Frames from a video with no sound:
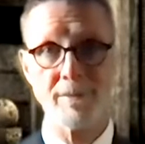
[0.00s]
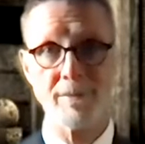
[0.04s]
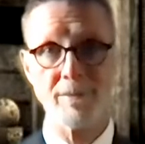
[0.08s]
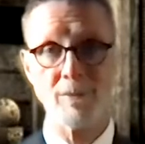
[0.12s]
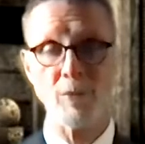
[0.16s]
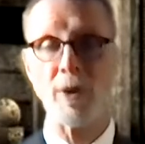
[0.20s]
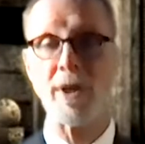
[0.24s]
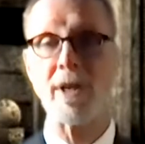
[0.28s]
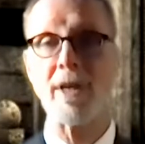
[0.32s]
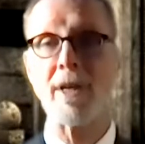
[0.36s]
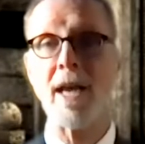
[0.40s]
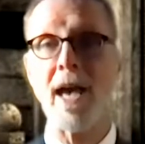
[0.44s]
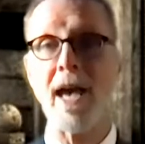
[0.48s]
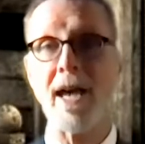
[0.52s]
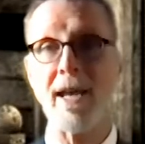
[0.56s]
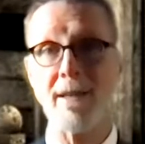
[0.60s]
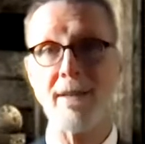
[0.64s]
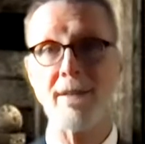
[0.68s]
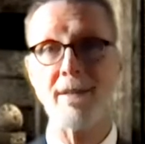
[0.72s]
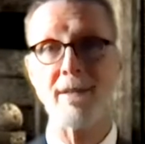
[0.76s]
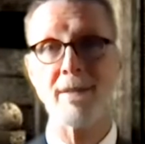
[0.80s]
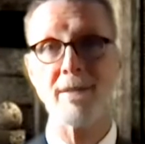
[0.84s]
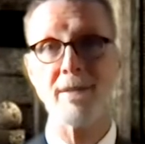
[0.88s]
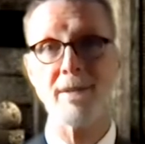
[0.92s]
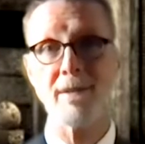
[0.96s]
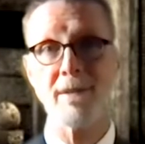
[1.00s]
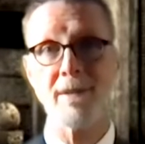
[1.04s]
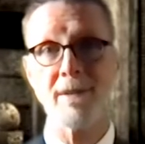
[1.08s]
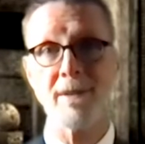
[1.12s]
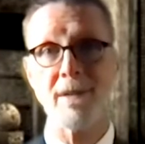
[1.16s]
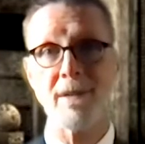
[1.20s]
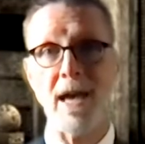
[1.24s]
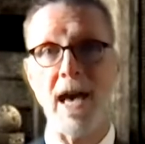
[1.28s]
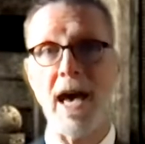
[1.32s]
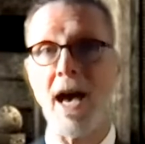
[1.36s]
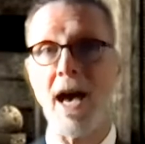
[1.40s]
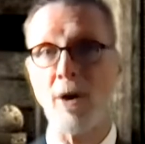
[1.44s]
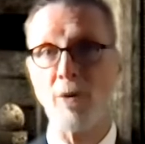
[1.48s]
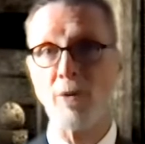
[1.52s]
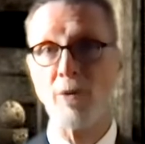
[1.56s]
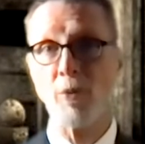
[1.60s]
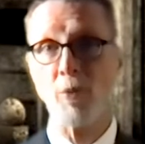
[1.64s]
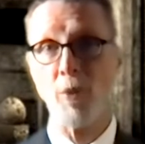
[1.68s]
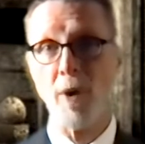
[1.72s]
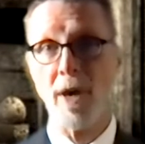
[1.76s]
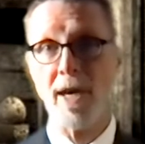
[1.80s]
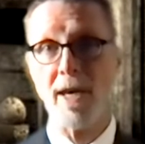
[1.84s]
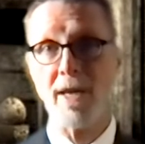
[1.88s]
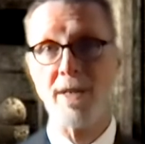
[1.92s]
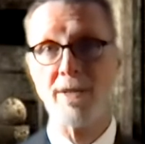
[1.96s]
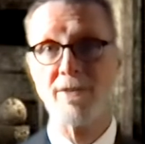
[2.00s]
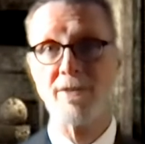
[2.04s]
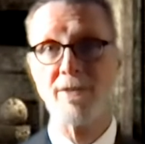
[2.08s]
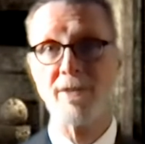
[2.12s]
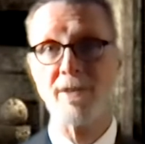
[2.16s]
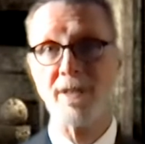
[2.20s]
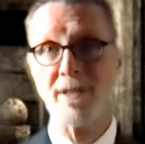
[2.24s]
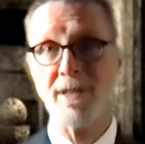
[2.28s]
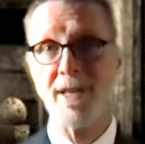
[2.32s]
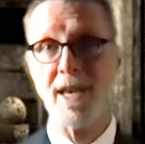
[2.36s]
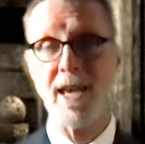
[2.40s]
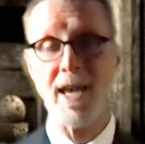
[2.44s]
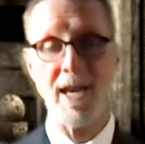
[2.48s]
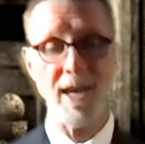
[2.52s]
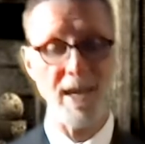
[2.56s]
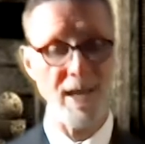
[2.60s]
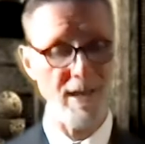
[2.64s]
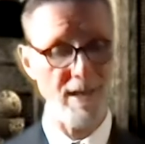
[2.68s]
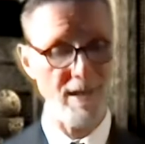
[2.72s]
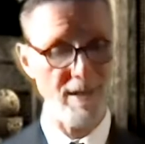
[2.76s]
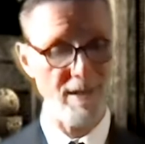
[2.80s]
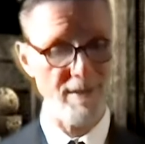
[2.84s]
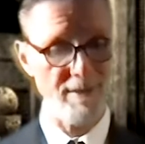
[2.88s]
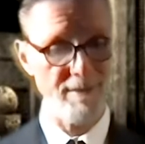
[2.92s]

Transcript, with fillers: When night outweighs the day,